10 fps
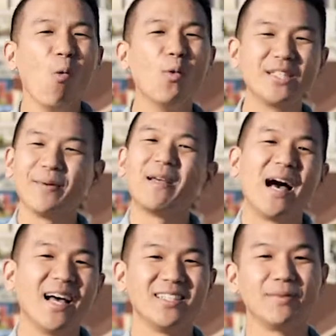What's up,
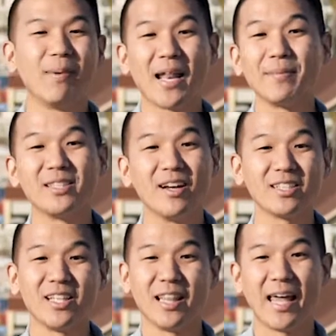guys? My name is
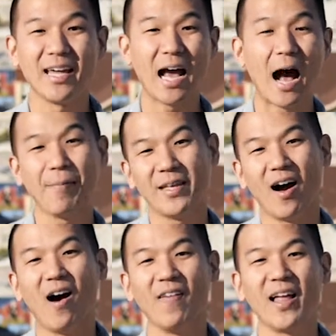Dustin Lang. I'm the
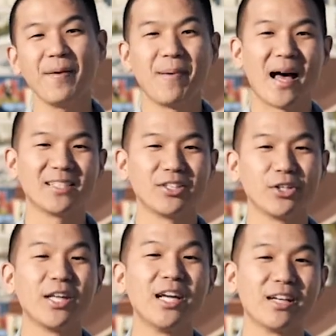online
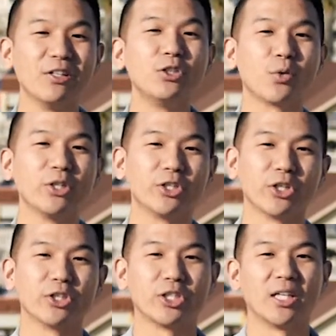pastor here at NewStory
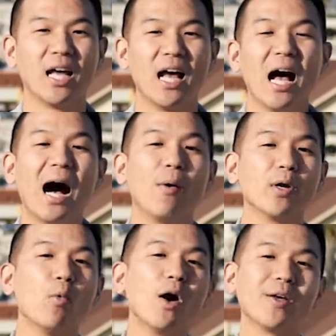Church. I want
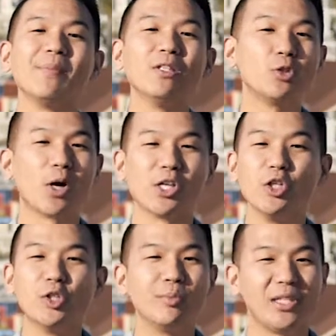to welcome you to our
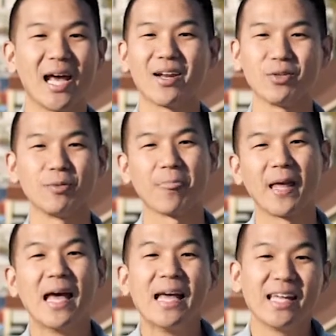YouTube channel.
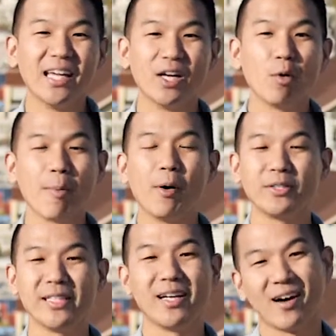Here we'll be
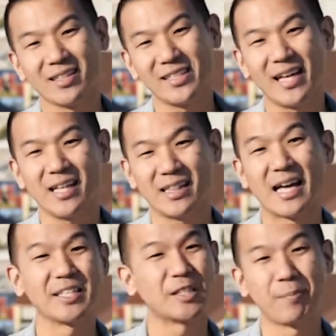posting content
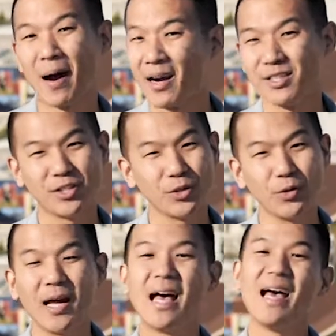that inspires you,
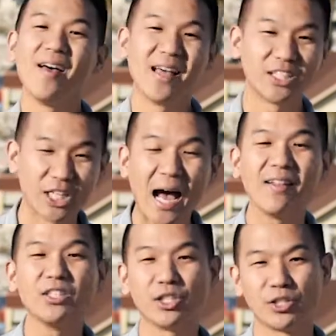that
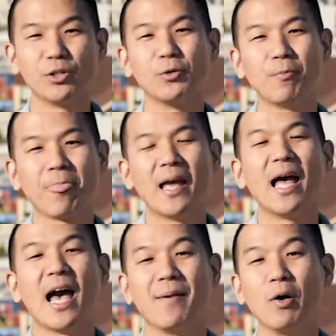challenges you,
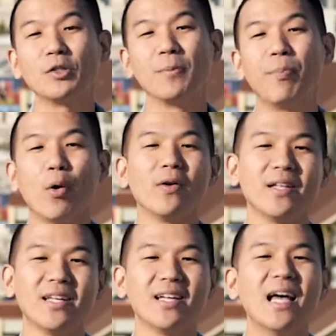and most
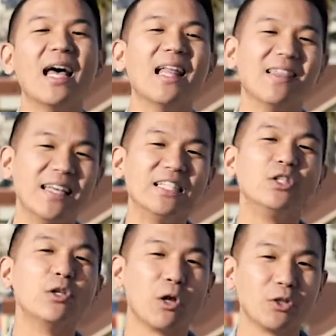importantly, leads
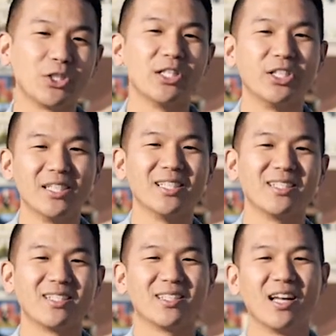you closer to
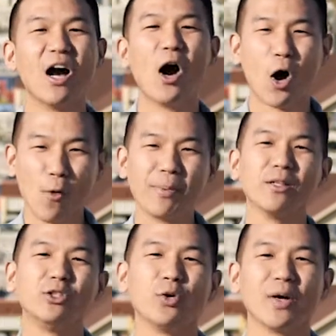Jesus. Hope
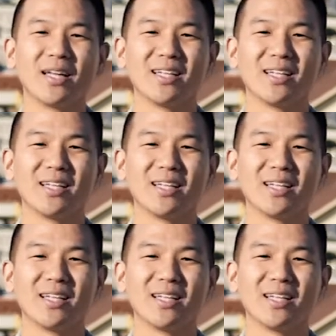you enjoy.